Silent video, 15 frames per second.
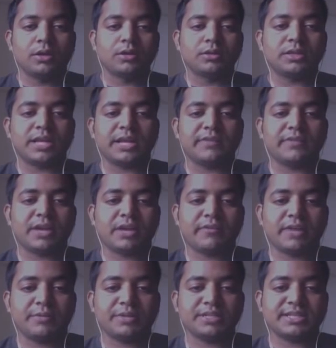Then we are
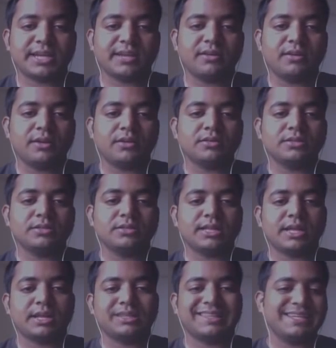very much secular. See,
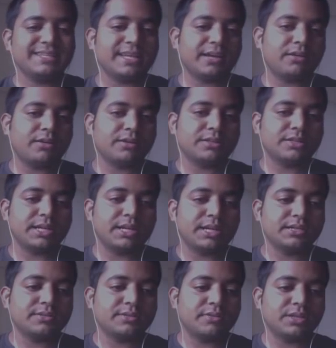there are three secular
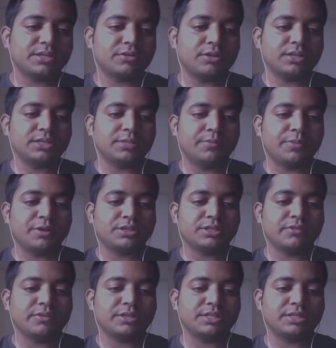states. One is called as a
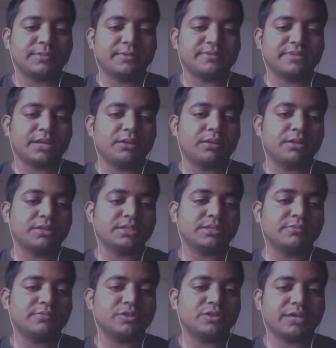positive concept of
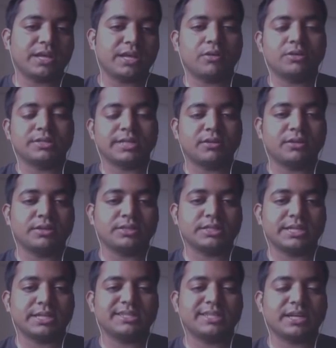secularism. So they are all secular
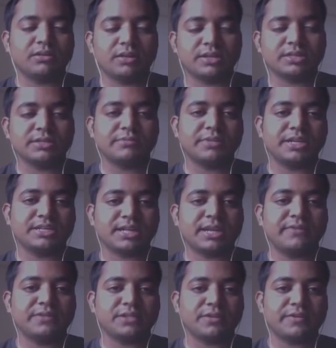states. Secularism
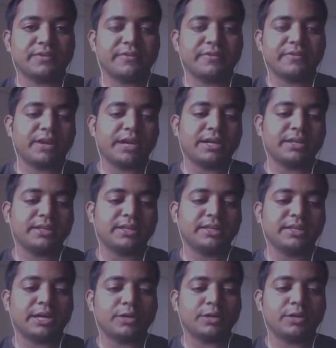itself is of different variety. Then
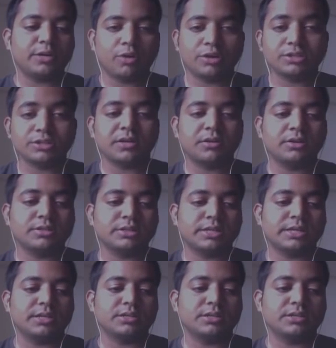there are two non-secular
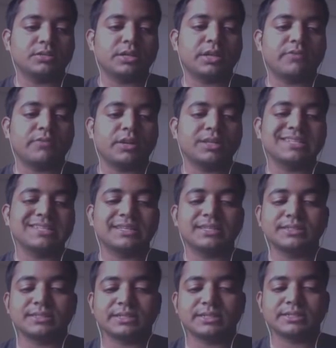states. There one is the
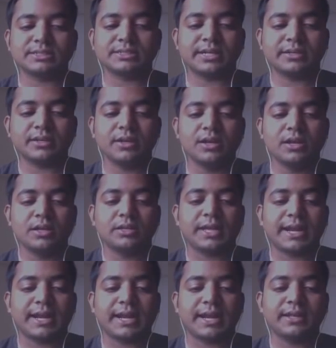atheistic state. They
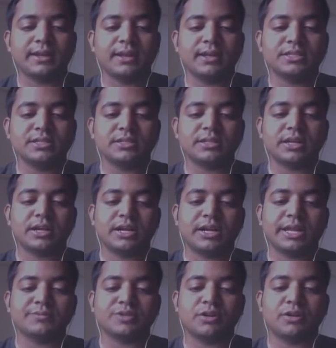are anti-religion. They
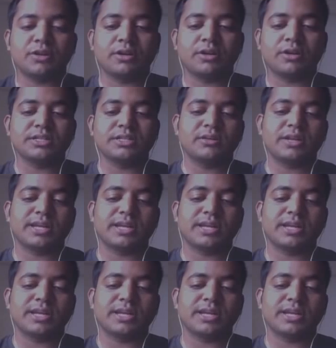condemns all religion.